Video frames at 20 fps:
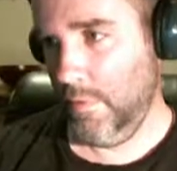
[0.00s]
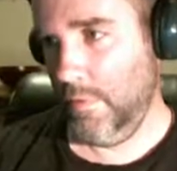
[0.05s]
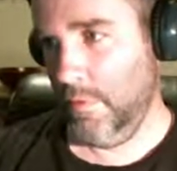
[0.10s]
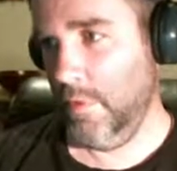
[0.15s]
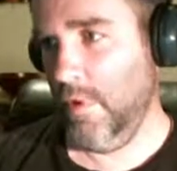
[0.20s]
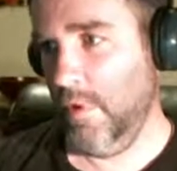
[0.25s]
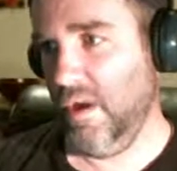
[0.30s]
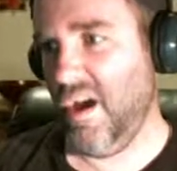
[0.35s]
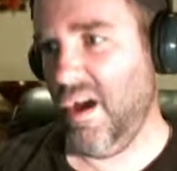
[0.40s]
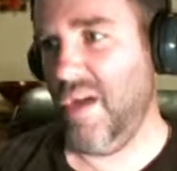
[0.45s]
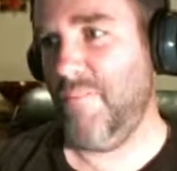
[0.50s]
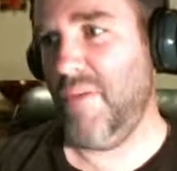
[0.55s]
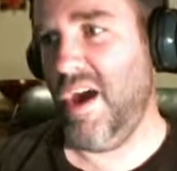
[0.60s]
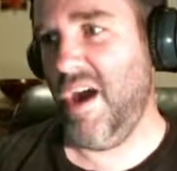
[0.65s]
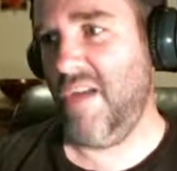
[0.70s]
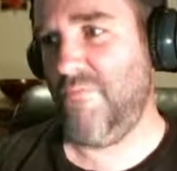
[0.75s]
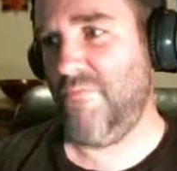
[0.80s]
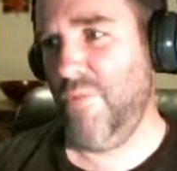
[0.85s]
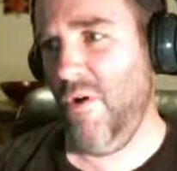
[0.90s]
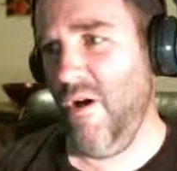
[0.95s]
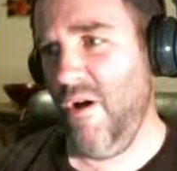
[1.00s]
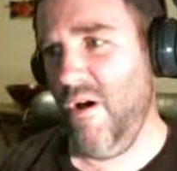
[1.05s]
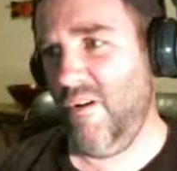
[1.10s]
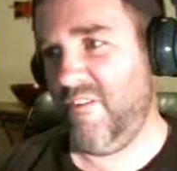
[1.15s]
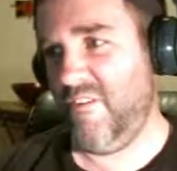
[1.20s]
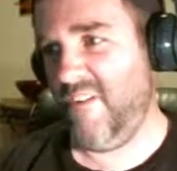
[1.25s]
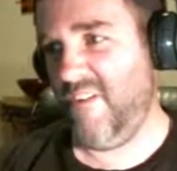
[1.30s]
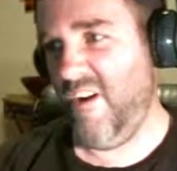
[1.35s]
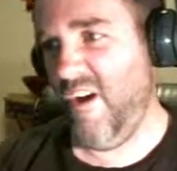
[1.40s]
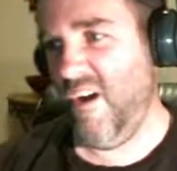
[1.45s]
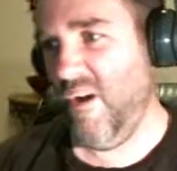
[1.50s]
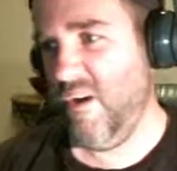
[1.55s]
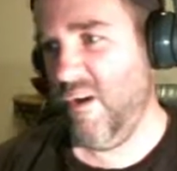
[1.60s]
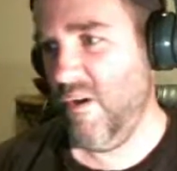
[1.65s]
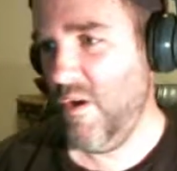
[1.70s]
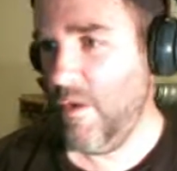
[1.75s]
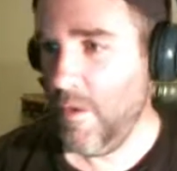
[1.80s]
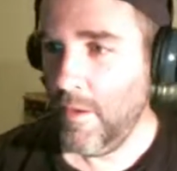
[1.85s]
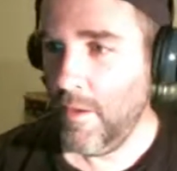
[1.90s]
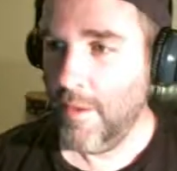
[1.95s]
I got bad posture.
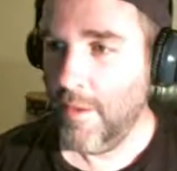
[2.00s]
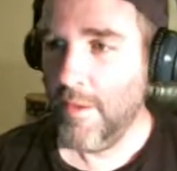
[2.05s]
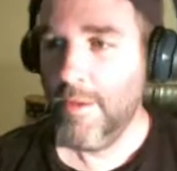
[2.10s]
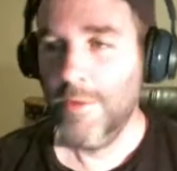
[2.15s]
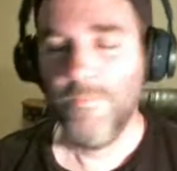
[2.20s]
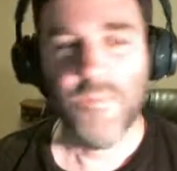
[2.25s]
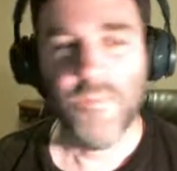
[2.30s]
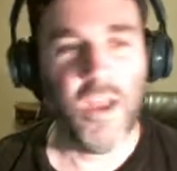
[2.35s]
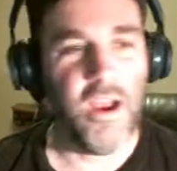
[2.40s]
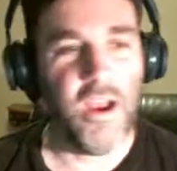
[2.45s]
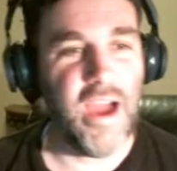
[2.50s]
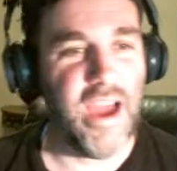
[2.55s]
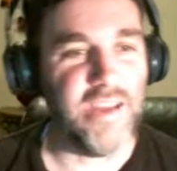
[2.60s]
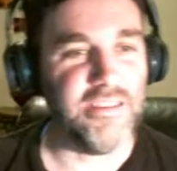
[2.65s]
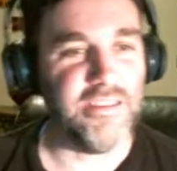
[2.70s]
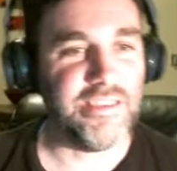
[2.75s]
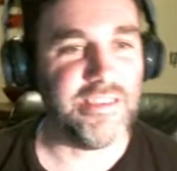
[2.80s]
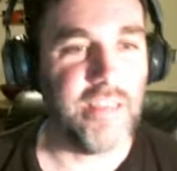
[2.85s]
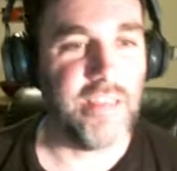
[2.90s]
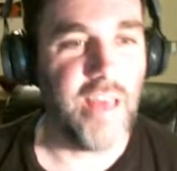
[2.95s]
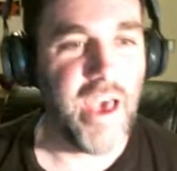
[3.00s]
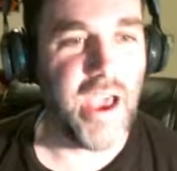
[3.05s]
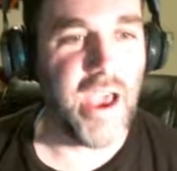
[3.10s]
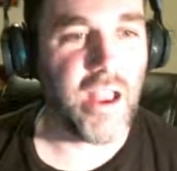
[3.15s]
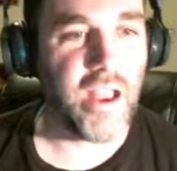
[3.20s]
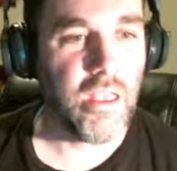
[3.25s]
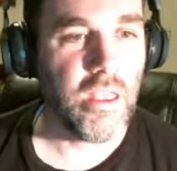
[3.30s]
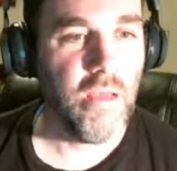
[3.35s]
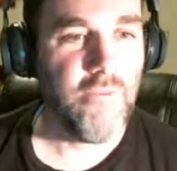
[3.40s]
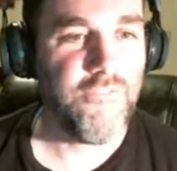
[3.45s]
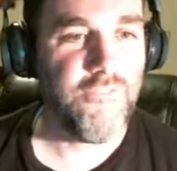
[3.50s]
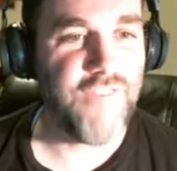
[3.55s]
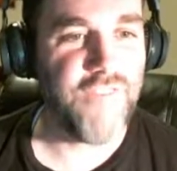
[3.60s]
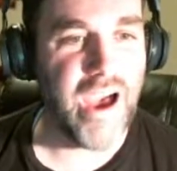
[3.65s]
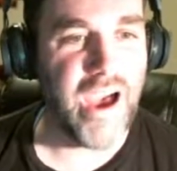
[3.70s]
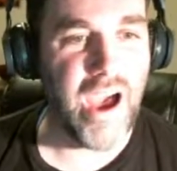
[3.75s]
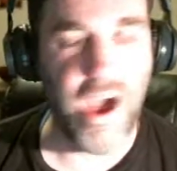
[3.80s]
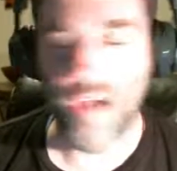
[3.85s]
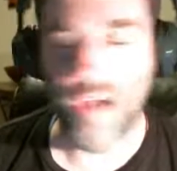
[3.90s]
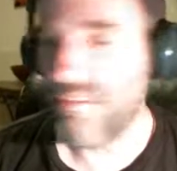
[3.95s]
All right, select
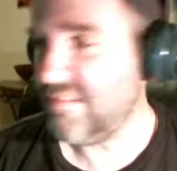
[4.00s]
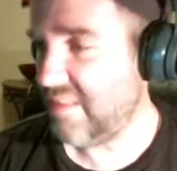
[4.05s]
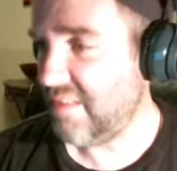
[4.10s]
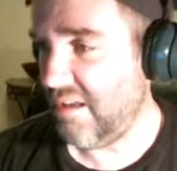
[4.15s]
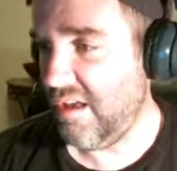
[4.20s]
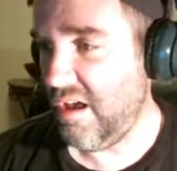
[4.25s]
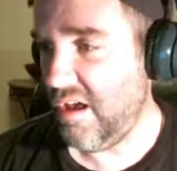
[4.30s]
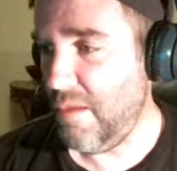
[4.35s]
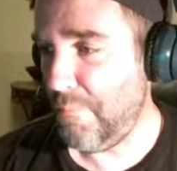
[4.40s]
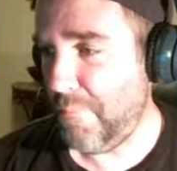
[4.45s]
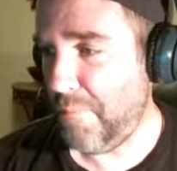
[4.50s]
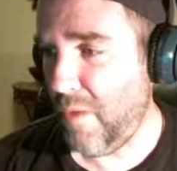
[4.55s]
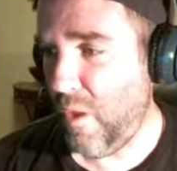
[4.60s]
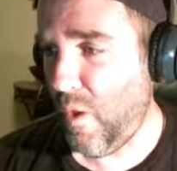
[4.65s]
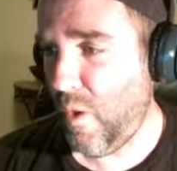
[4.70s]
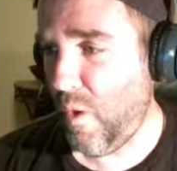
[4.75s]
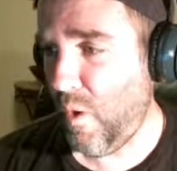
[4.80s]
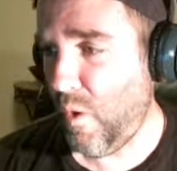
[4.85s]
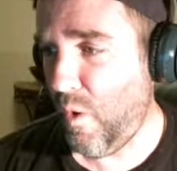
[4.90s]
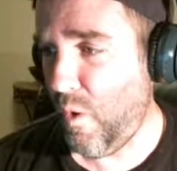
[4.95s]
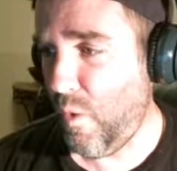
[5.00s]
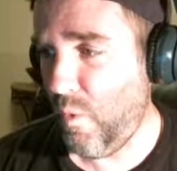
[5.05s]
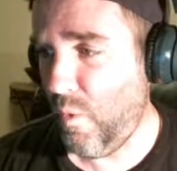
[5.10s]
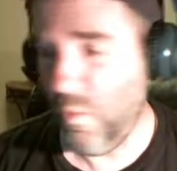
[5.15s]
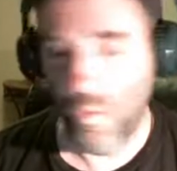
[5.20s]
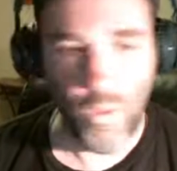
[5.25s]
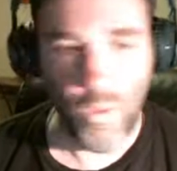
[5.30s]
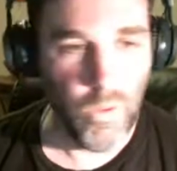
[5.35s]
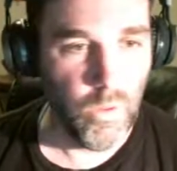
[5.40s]
files to upload.